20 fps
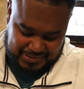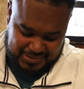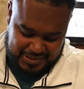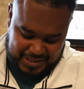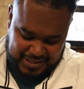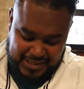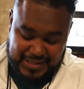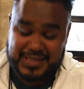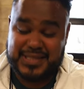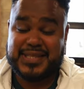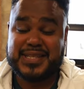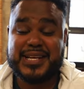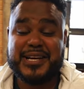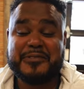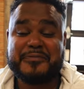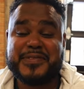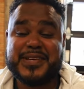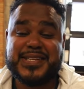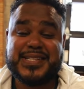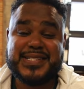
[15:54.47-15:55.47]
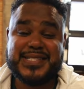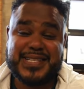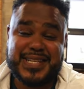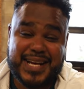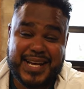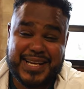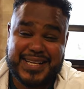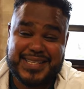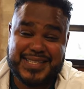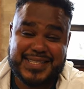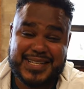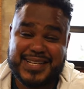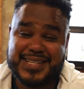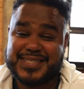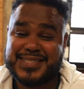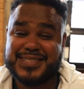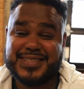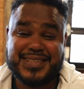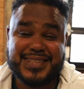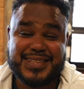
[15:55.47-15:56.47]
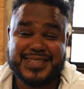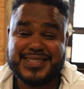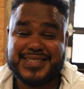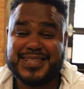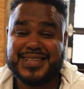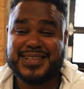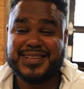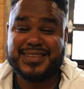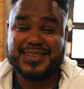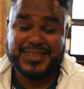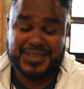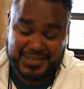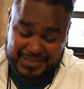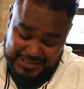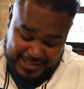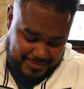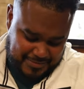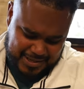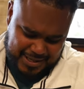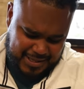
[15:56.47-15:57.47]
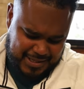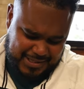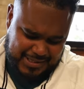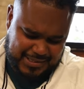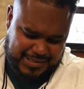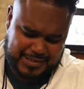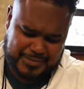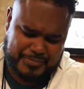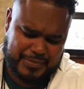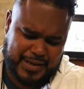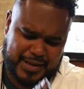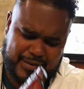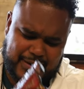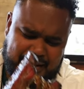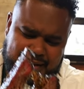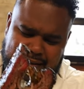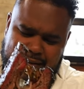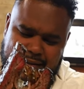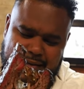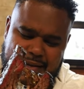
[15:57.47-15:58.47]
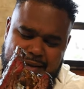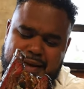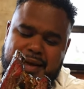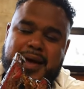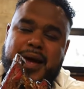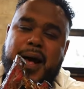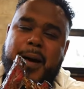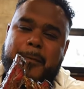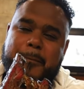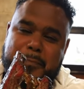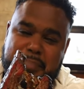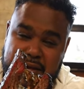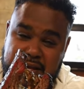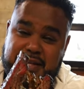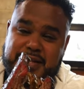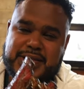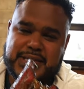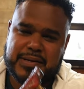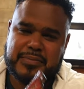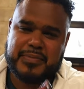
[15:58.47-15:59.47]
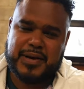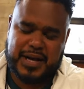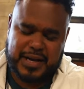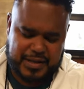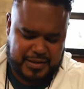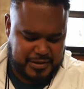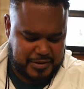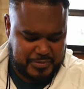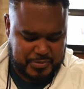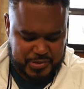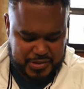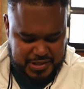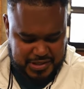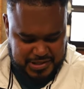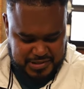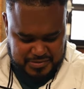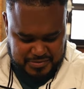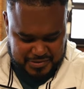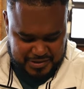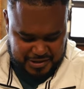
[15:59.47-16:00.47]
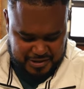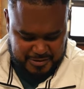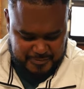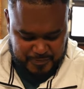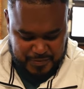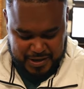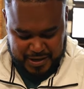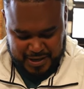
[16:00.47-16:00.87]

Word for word: Now let's see if it tastes as good as it looked. I mean, this is a pound I could beat somebody up with this rib.